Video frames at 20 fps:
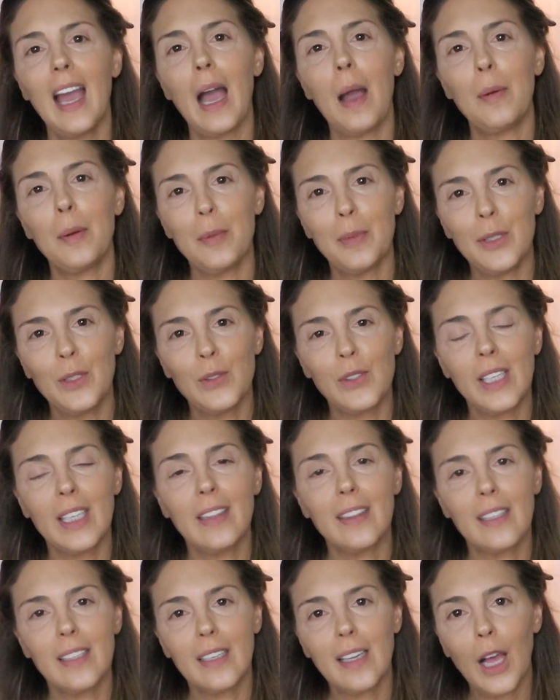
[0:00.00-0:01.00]
I'm gonna be
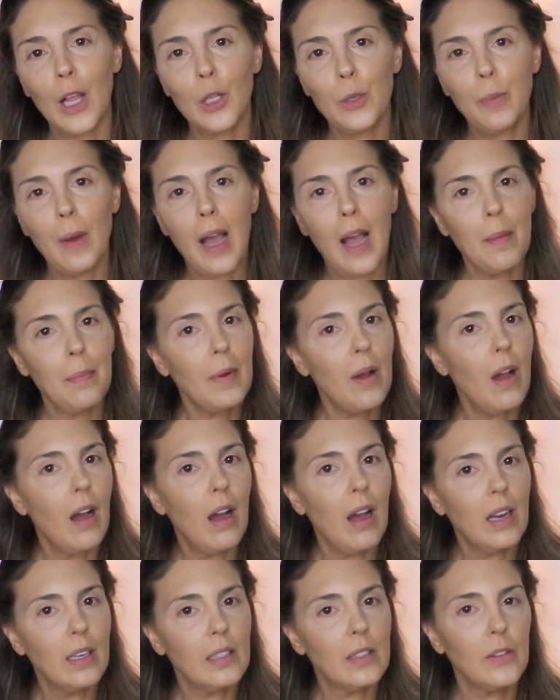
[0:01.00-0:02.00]
using the ColourPop
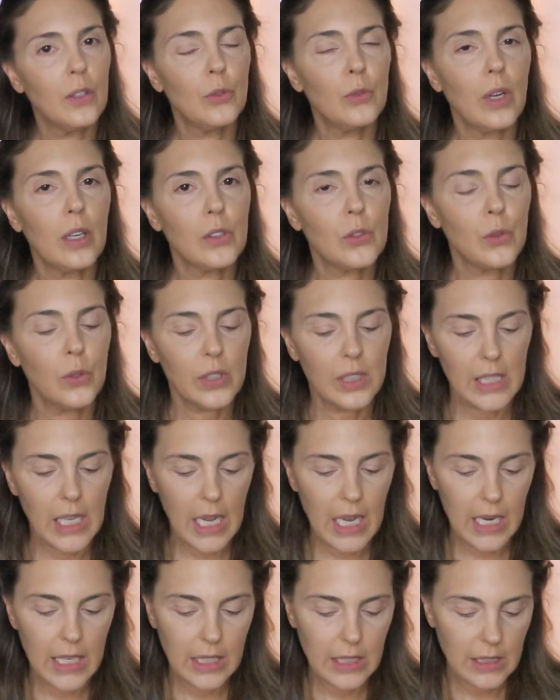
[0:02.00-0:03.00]
on the drugstore
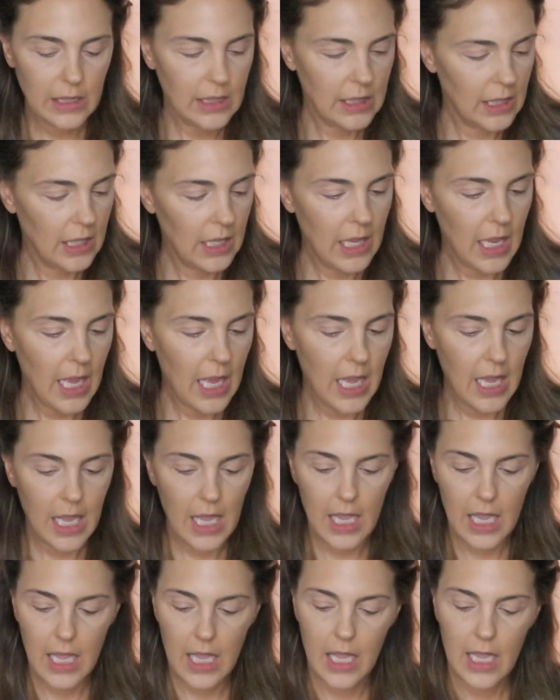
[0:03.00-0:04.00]
side,
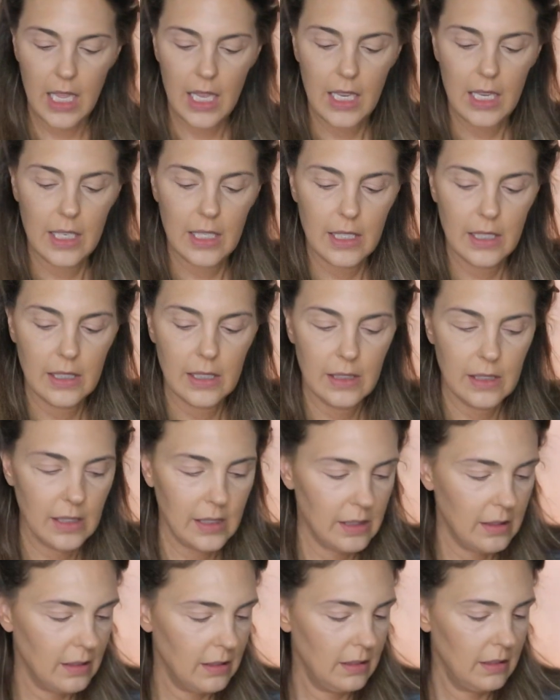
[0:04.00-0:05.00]
and